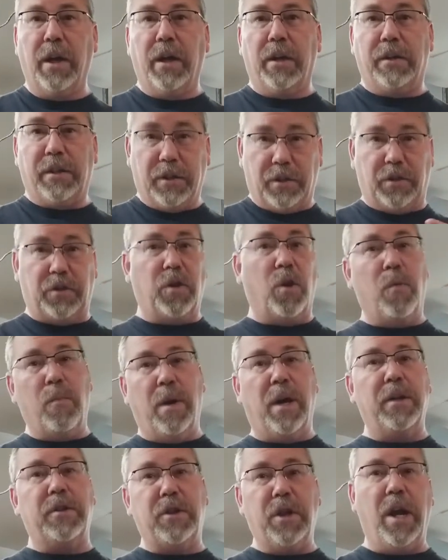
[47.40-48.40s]
just so
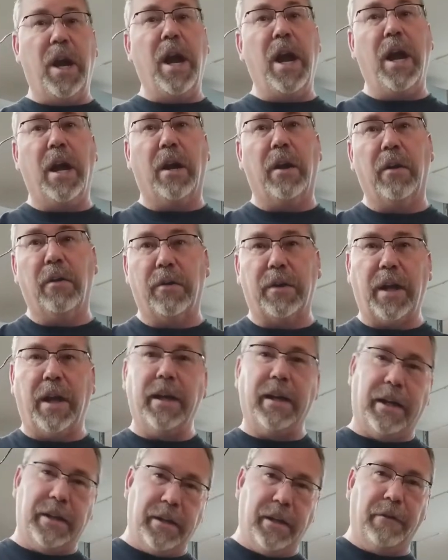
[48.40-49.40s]
much air. Okay,
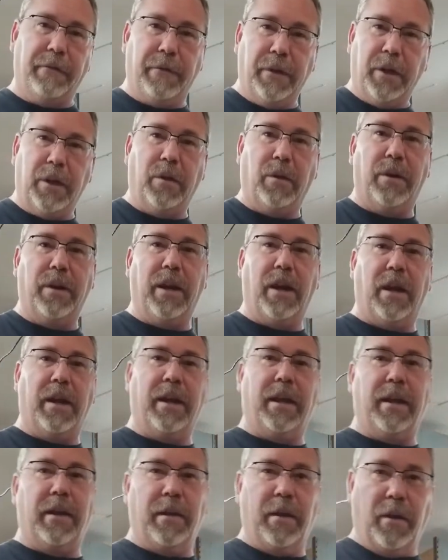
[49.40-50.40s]
and I did a video
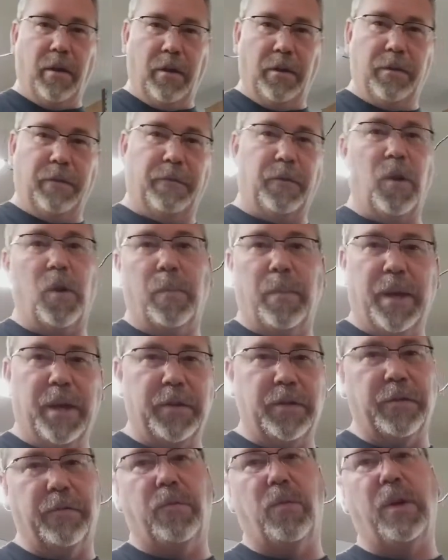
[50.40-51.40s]
on the flow
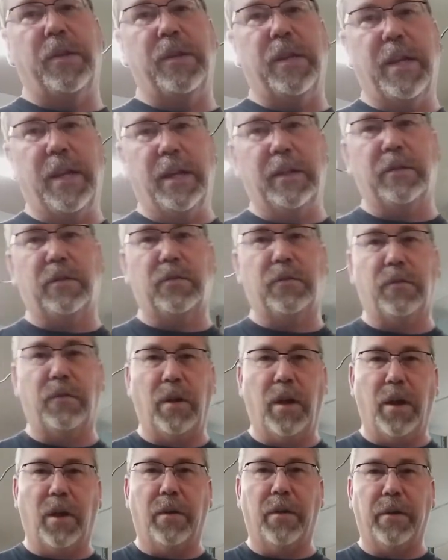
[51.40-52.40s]
bench of what the heads
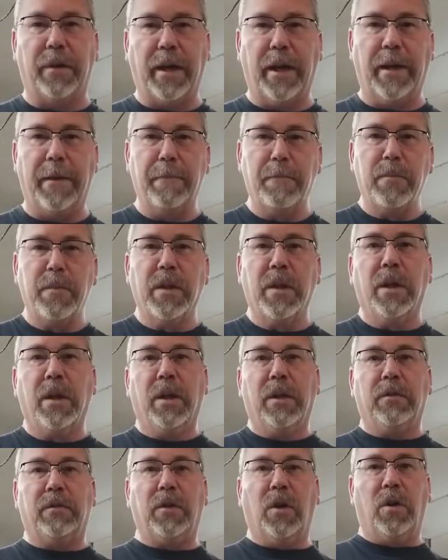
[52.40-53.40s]
flow. Okay,
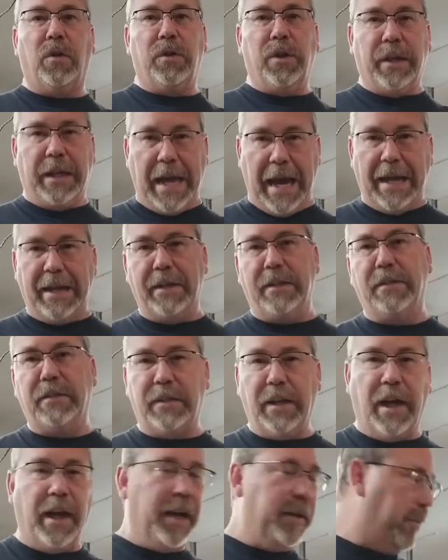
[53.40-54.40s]
so you got to
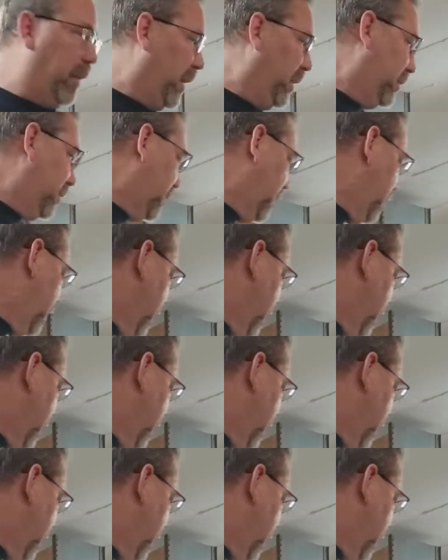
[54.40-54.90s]
decide basically, and